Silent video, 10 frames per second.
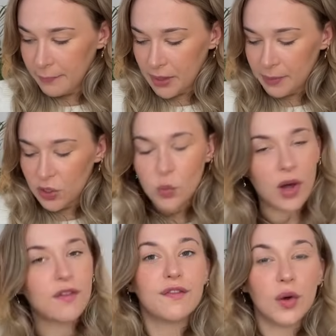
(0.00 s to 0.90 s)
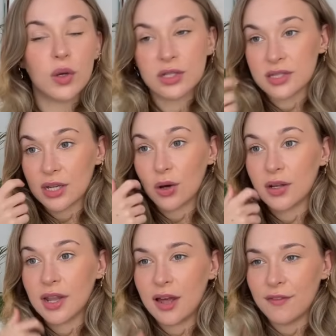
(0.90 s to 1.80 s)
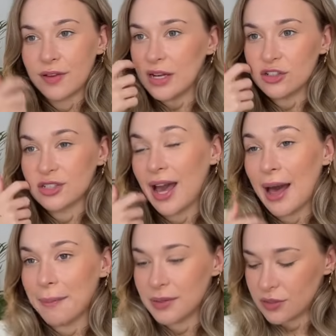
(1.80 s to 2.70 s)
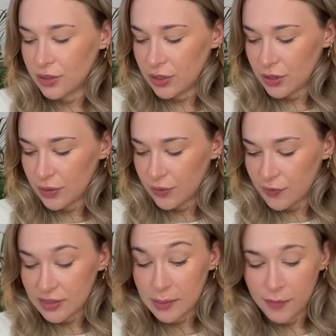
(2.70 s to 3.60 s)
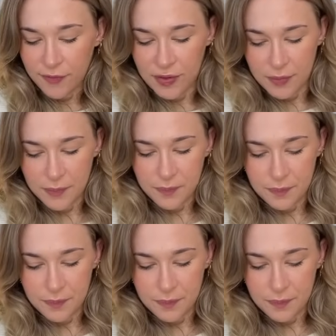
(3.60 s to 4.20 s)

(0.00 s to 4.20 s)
Maybe you weren't focusing on love and it just happened to you for some of you.